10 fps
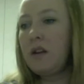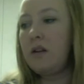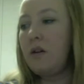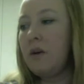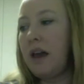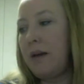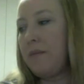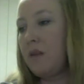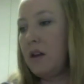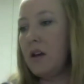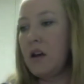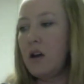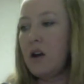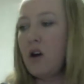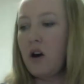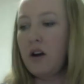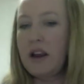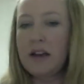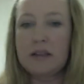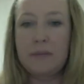Okay, our
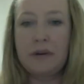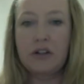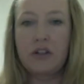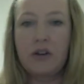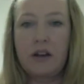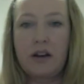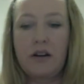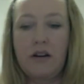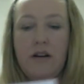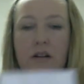next picture here,